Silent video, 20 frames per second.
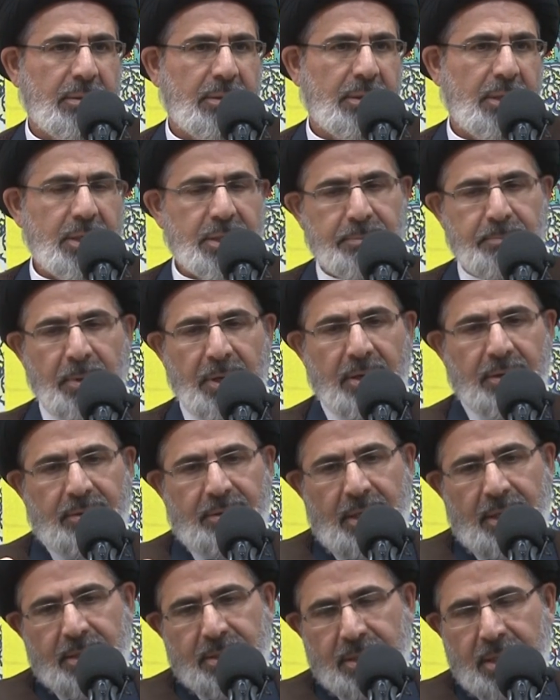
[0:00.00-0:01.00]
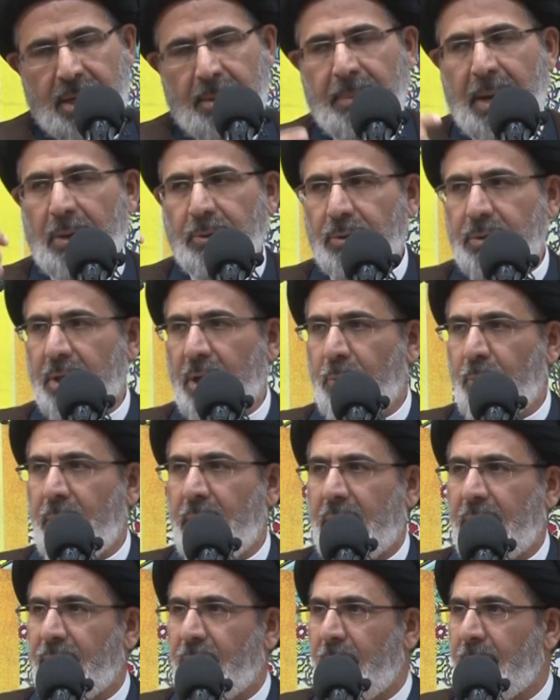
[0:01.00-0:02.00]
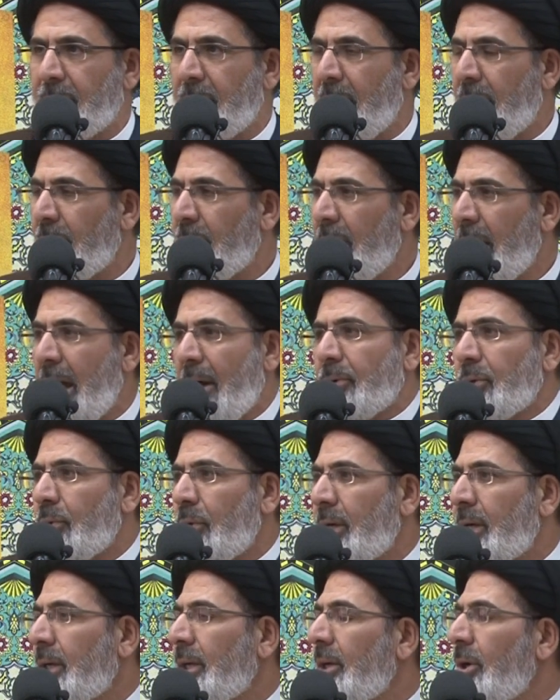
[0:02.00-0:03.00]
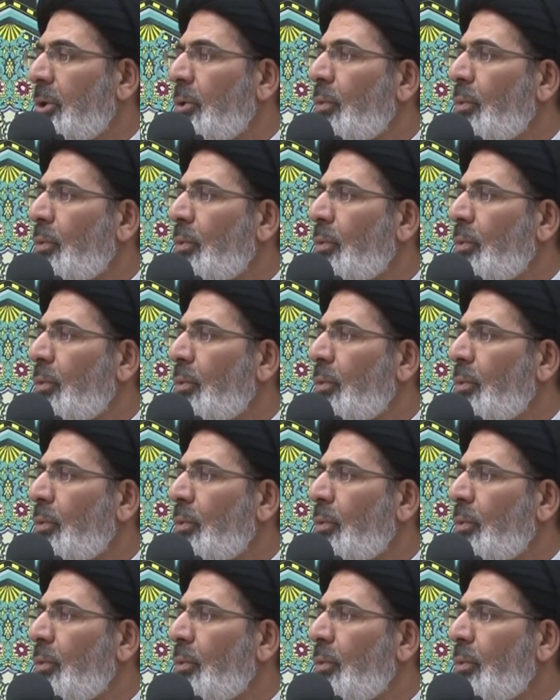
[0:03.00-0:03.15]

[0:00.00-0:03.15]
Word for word: His birthday is in about a week from now. How do we?